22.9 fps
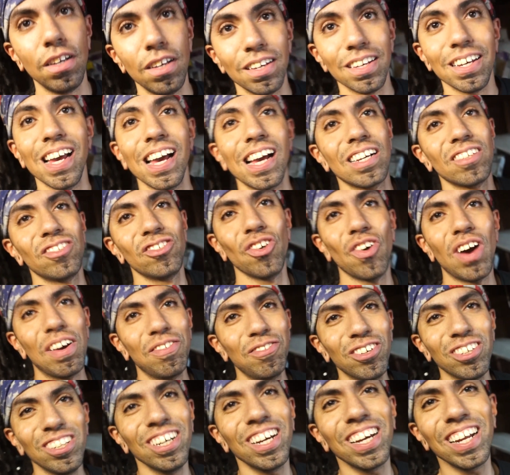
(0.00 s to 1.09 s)
Yeah, so
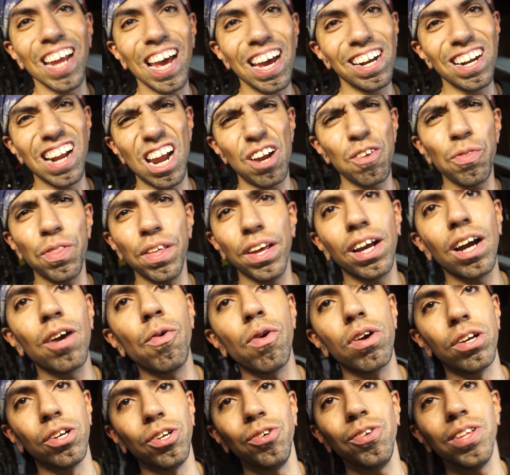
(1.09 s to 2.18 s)
after looking at it, I don't think I
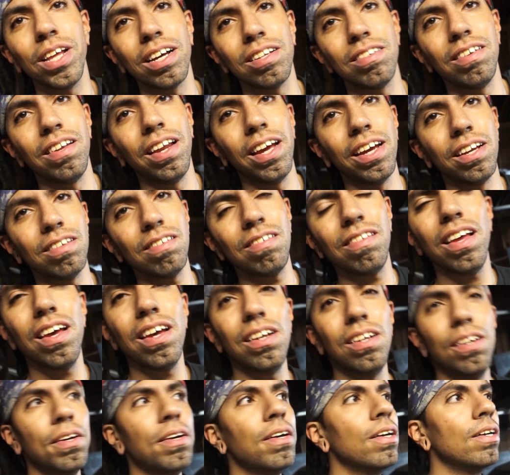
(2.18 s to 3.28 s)
want to do that today.
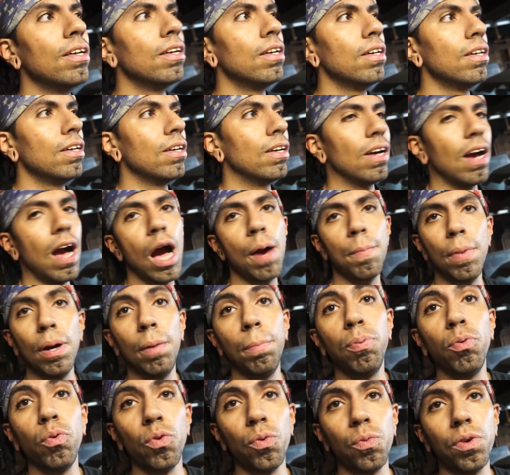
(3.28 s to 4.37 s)
Instead, I might
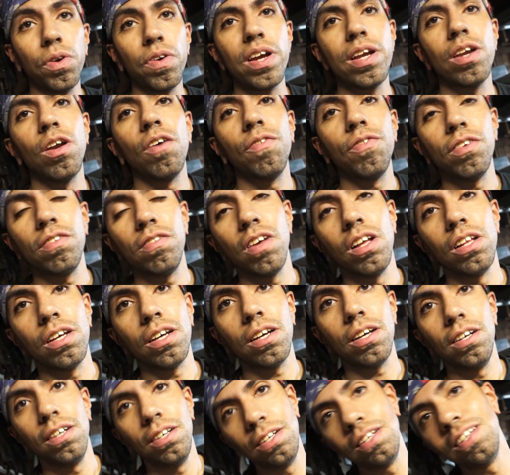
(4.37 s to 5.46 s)
pull the rear end off the
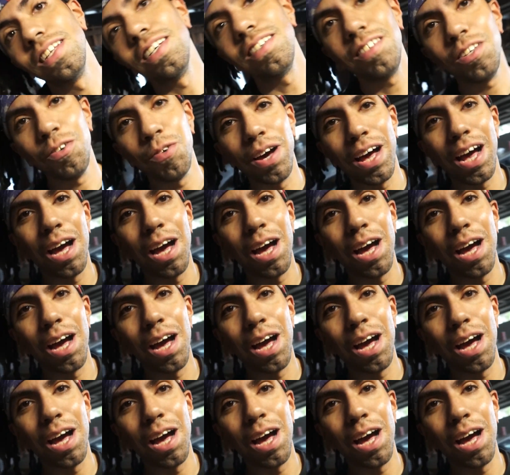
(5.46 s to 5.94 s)
Celica. Let's see what